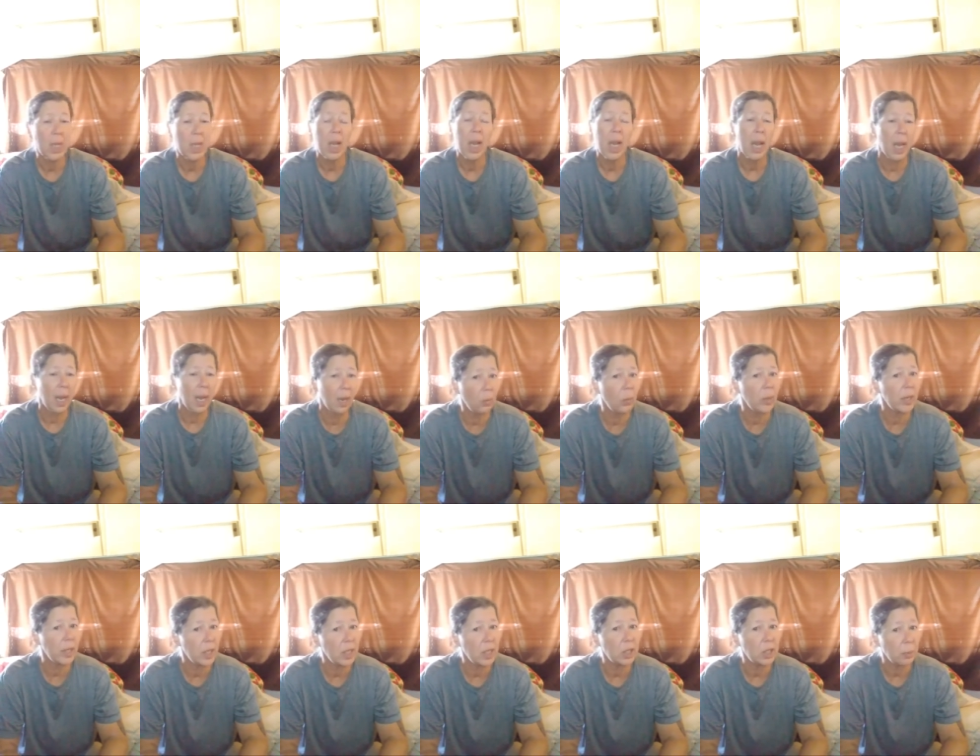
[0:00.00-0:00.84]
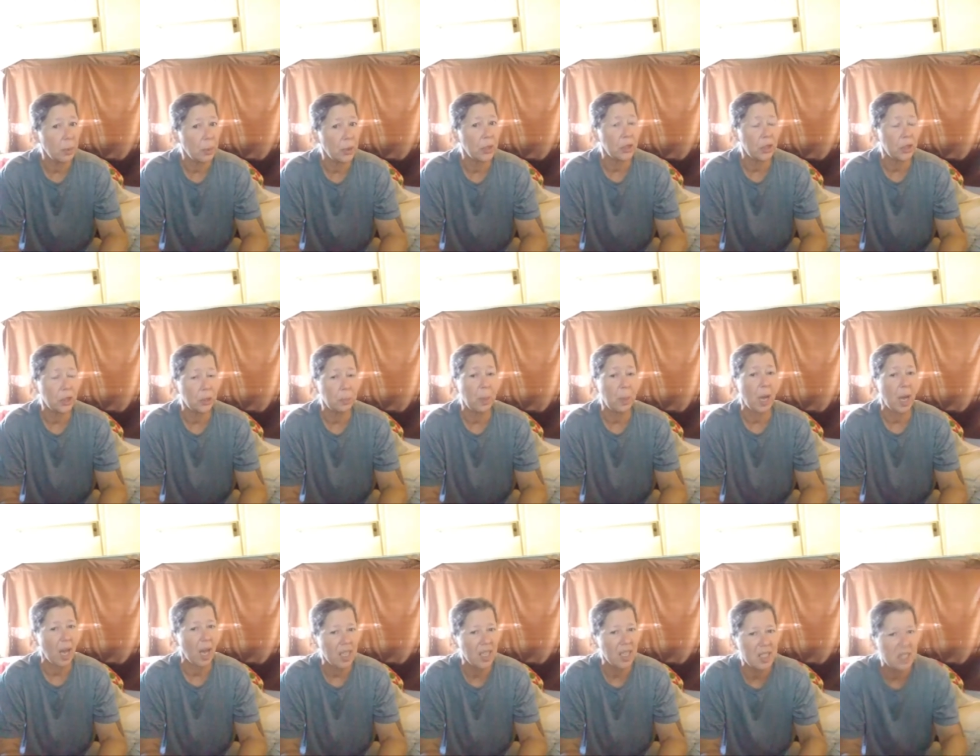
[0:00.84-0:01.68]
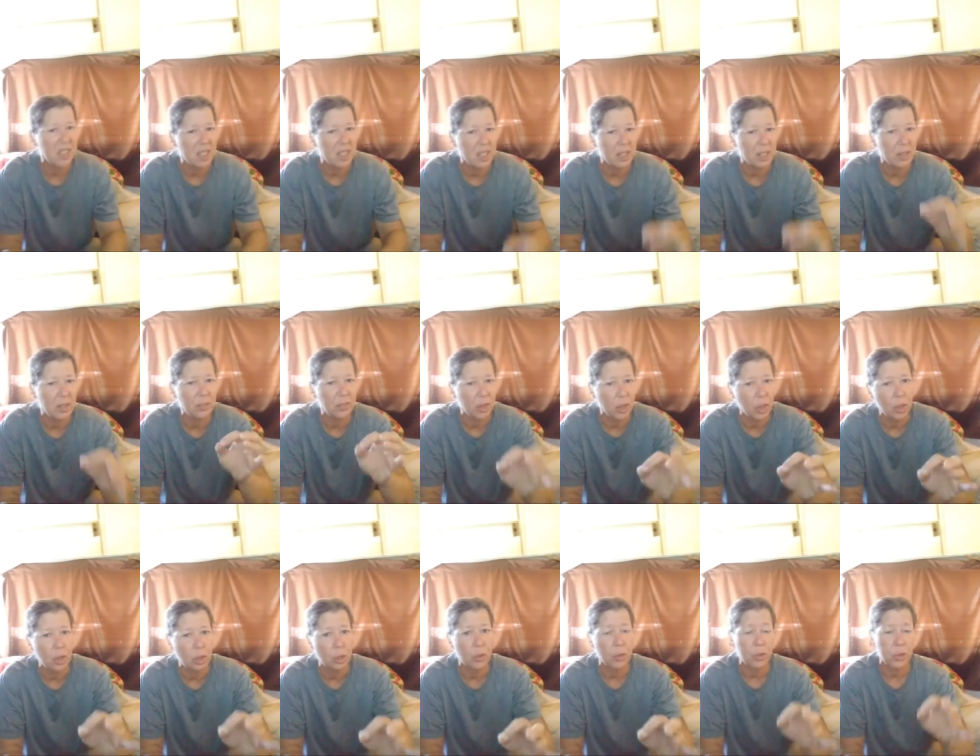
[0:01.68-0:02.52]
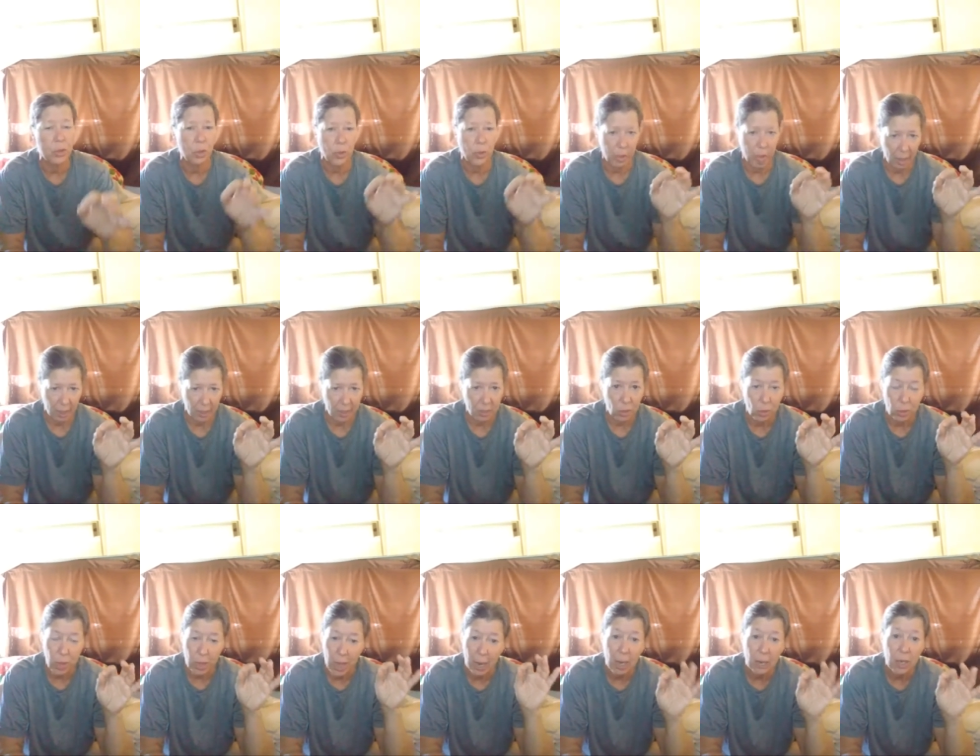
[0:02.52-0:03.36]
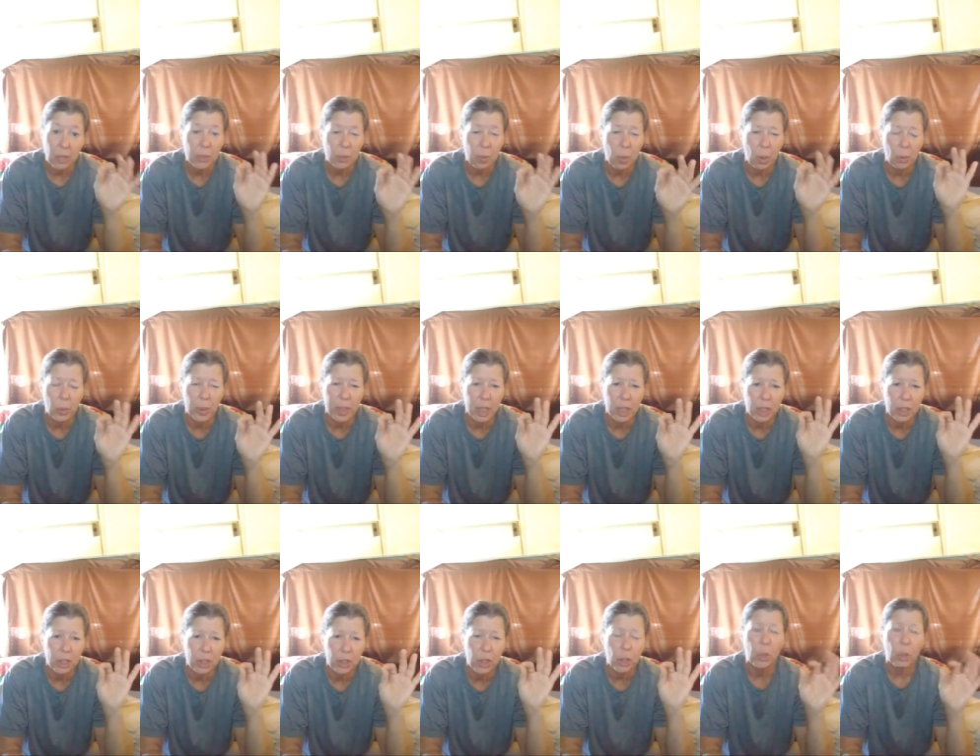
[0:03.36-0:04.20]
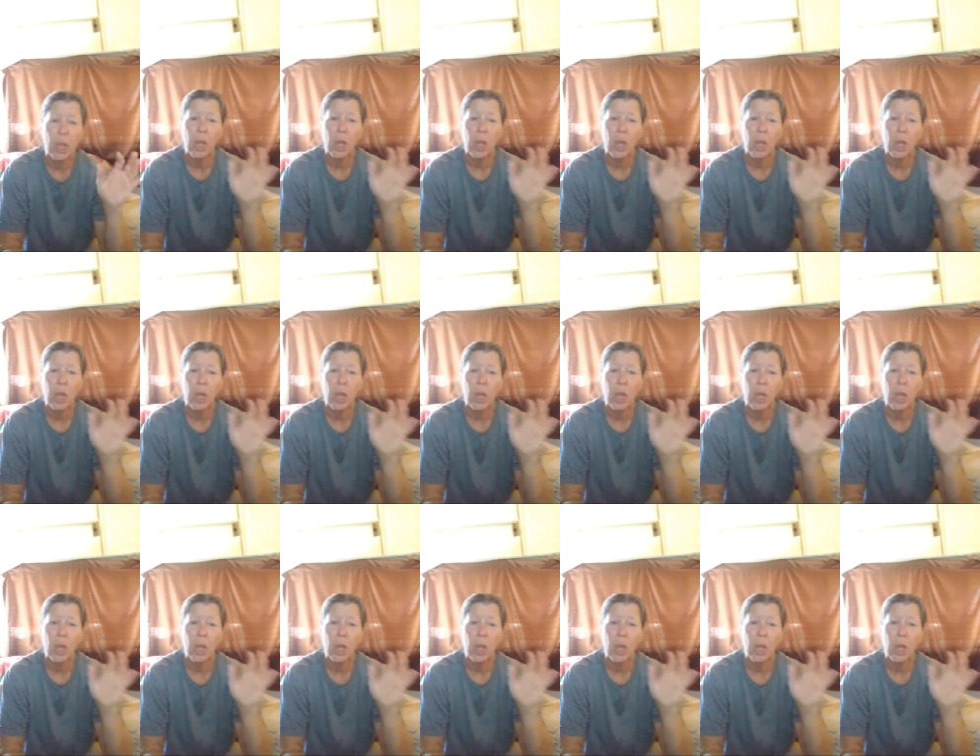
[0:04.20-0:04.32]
and we need to put it to positive use. Okay, so now's what we need to do.